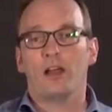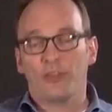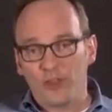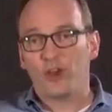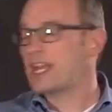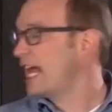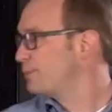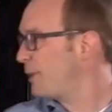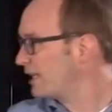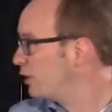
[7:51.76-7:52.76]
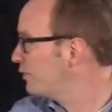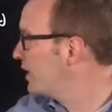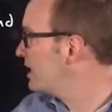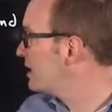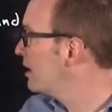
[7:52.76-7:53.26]
A third aspect of
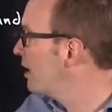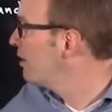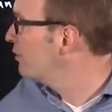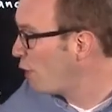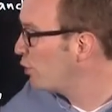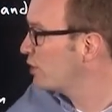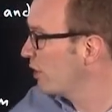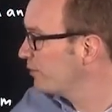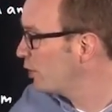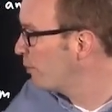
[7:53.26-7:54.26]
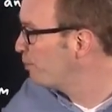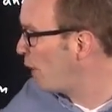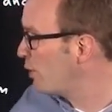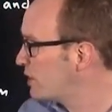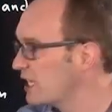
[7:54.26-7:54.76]
this focus on, on
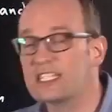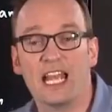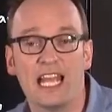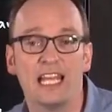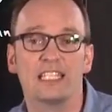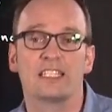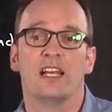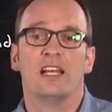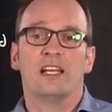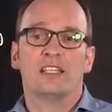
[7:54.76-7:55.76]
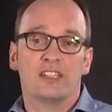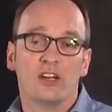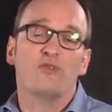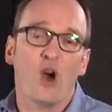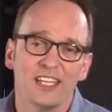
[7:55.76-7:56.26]
process is
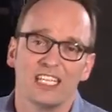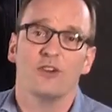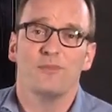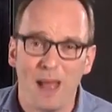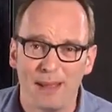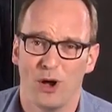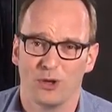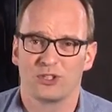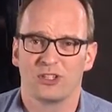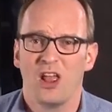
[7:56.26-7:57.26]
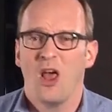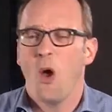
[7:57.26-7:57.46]
the writing of memos.